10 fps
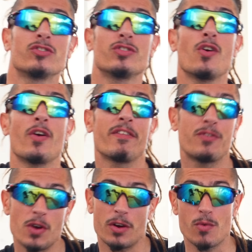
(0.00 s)
So if
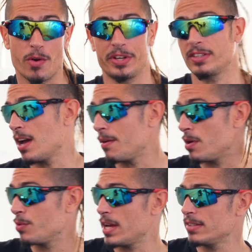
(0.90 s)
you are worried
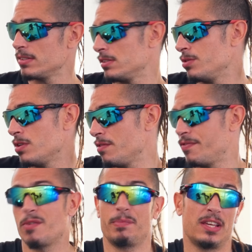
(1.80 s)
about that, you know,
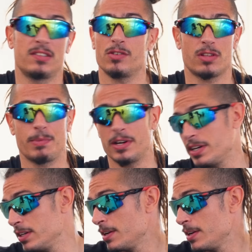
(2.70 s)
for me it's not a matter,